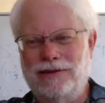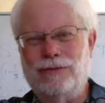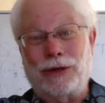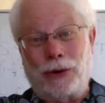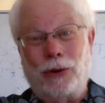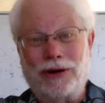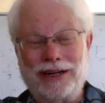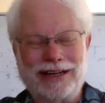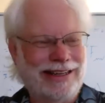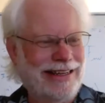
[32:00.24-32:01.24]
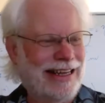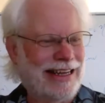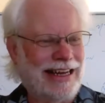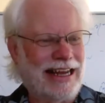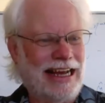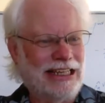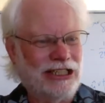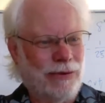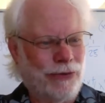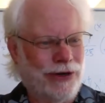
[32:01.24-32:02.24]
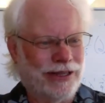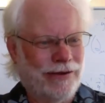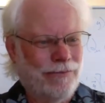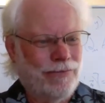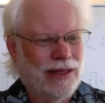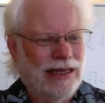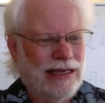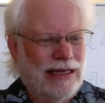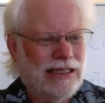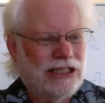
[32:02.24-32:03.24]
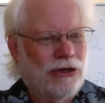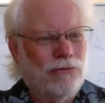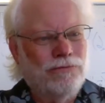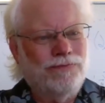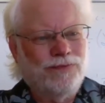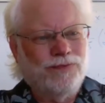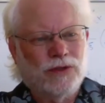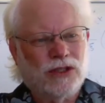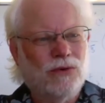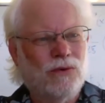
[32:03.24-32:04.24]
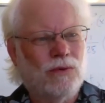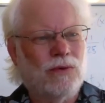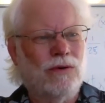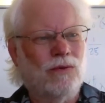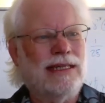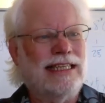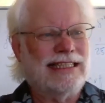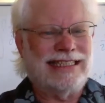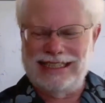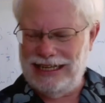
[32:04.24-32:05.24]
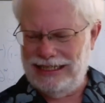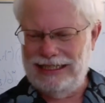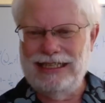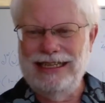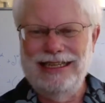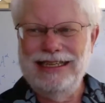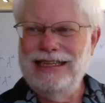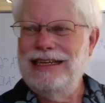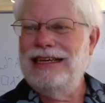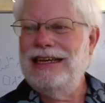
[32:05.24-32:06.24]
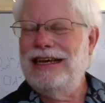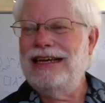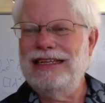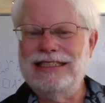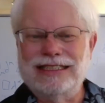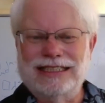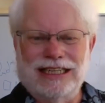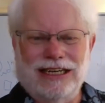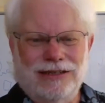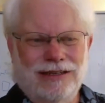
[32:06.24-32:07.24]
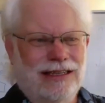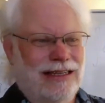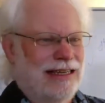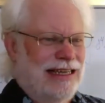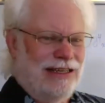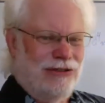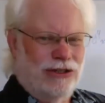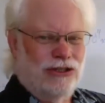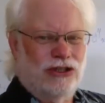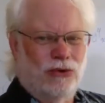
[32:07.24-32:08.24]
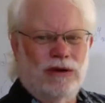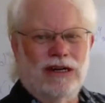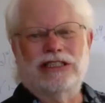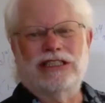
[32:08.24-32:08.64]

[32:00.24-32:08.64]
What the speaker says: recording that they can catch up with. So what this does is introduce a weird